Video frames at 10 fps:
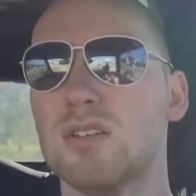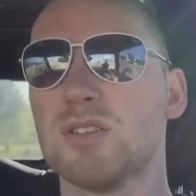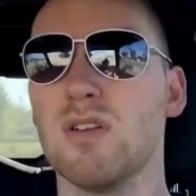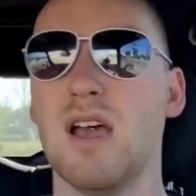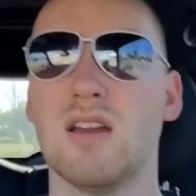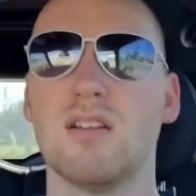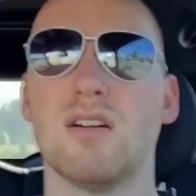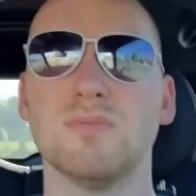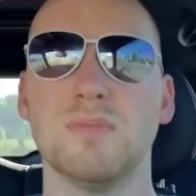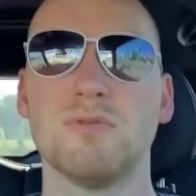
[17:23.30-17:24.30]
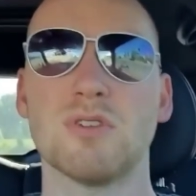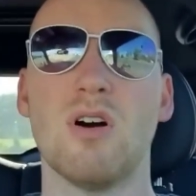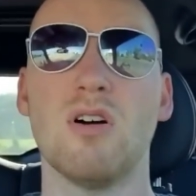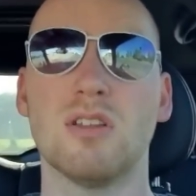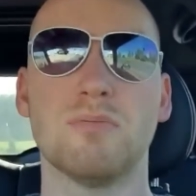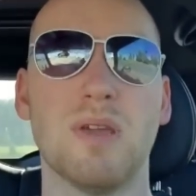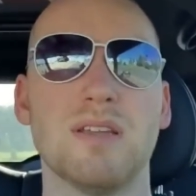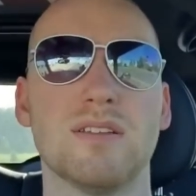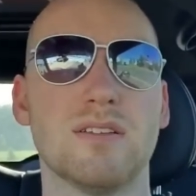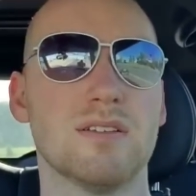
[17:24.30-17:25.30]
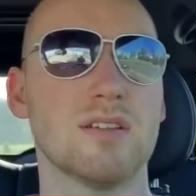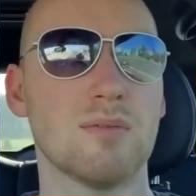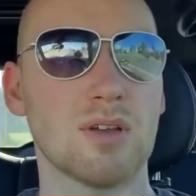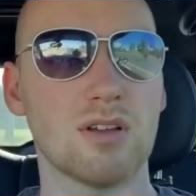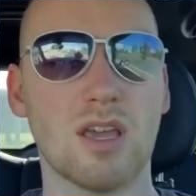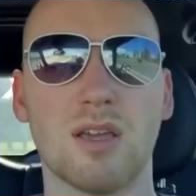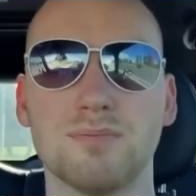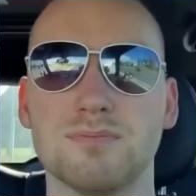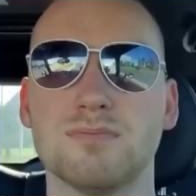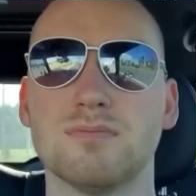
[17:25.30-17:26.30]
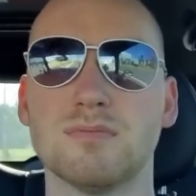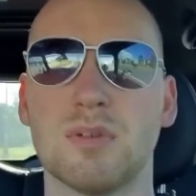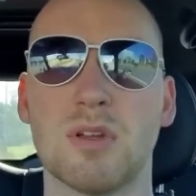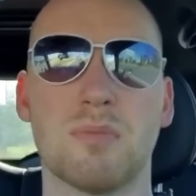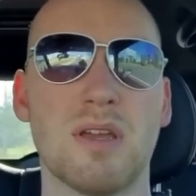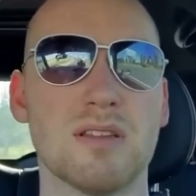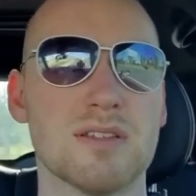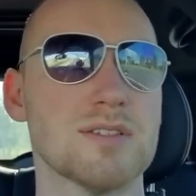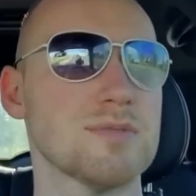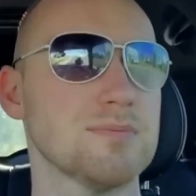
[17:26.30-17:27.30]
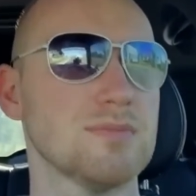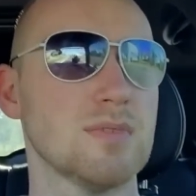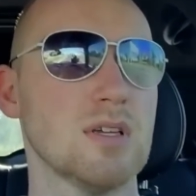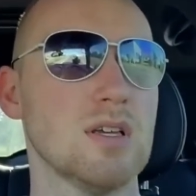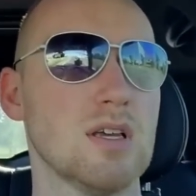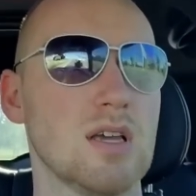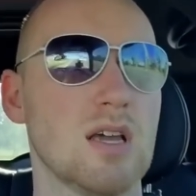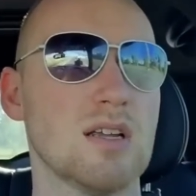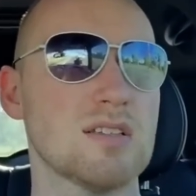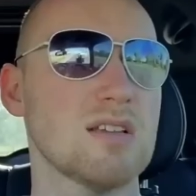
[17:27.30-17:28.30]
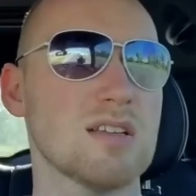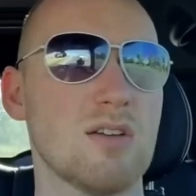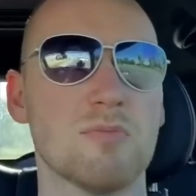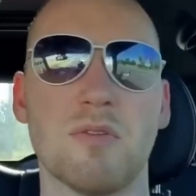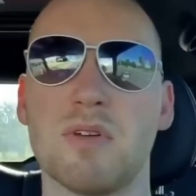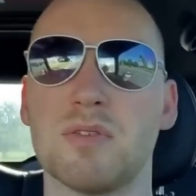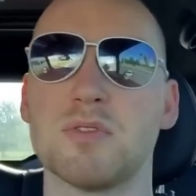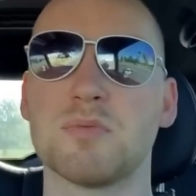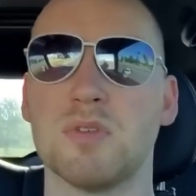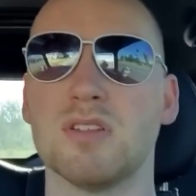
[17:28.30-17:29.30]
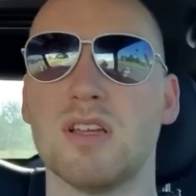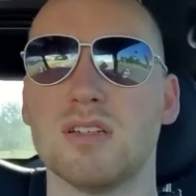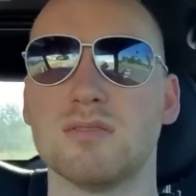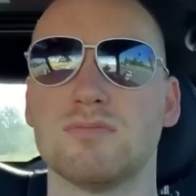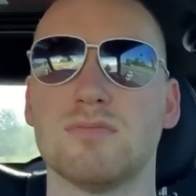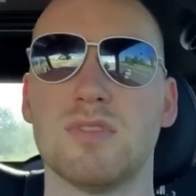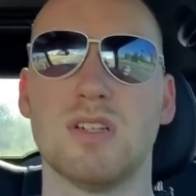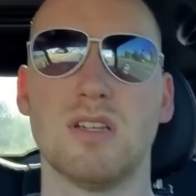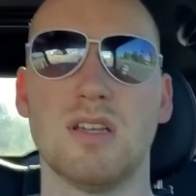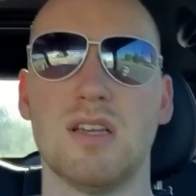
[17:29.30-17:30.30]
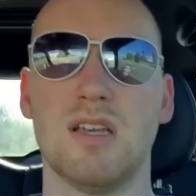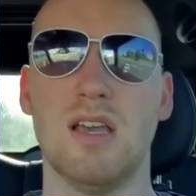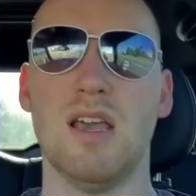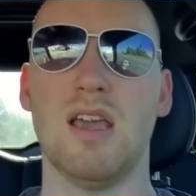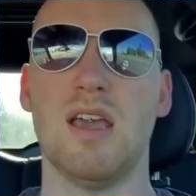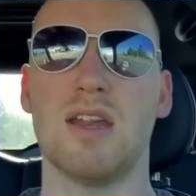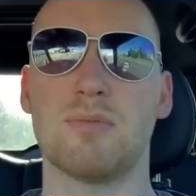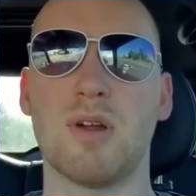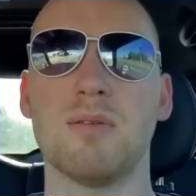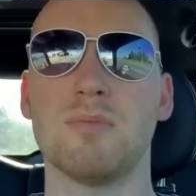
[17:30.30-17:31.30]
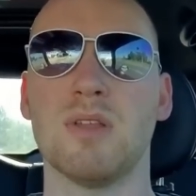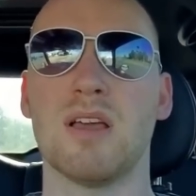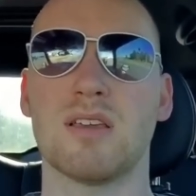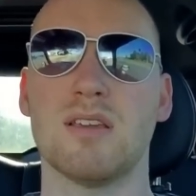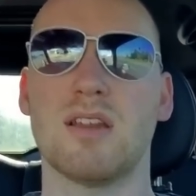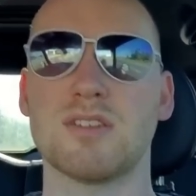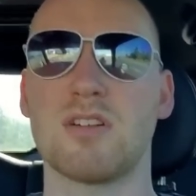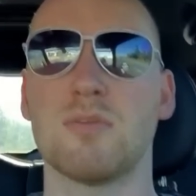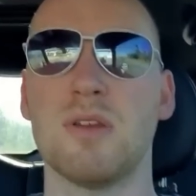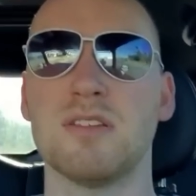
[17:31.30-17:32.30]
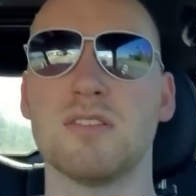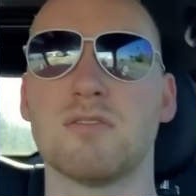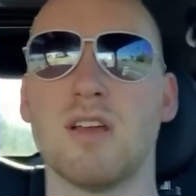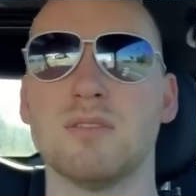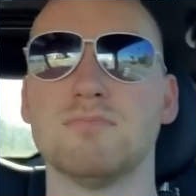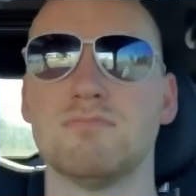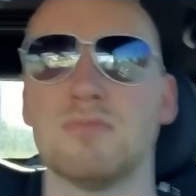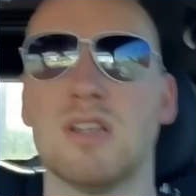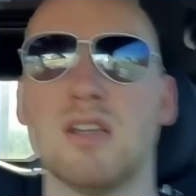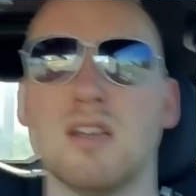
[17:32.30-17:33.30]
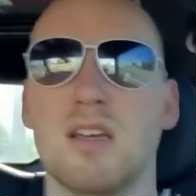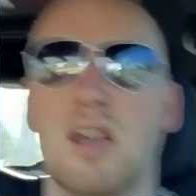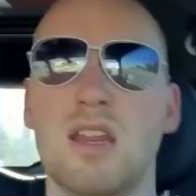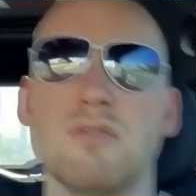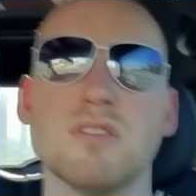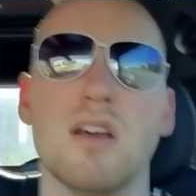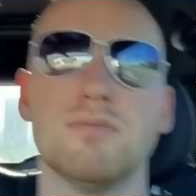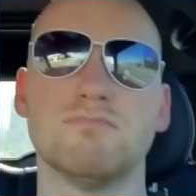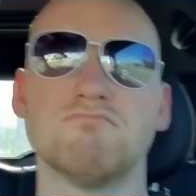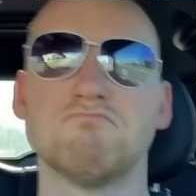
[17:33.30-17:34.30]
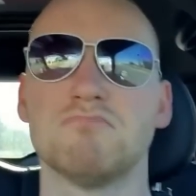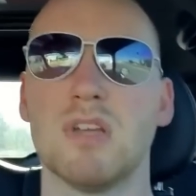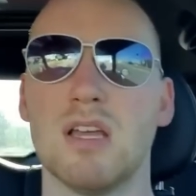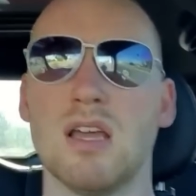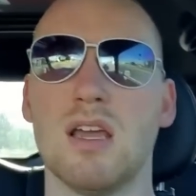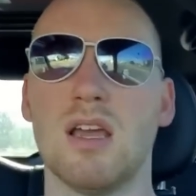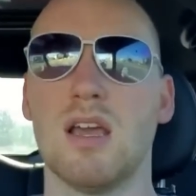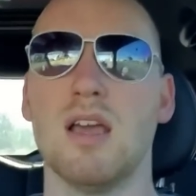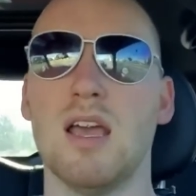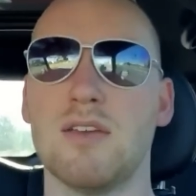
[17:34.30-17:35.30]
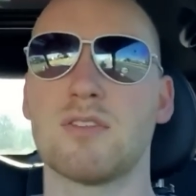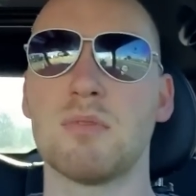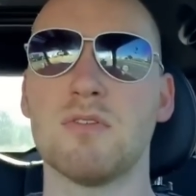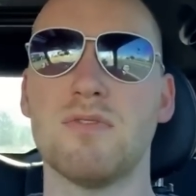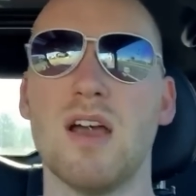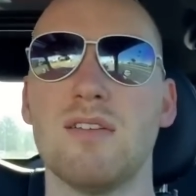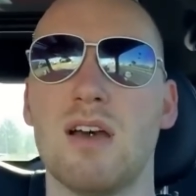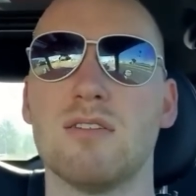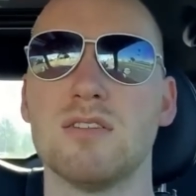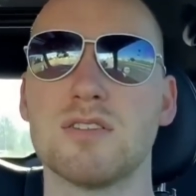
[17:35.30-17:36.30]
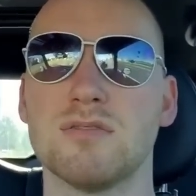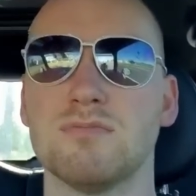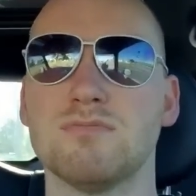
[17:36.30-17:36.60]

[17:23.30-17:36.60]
So I had it all. It was all unpainted. I'm like, okay, I'm gonna paint this. And I sat down with my very first Bloodletter, and I primed it black, and I started painting the red, and he was done after about 5 hours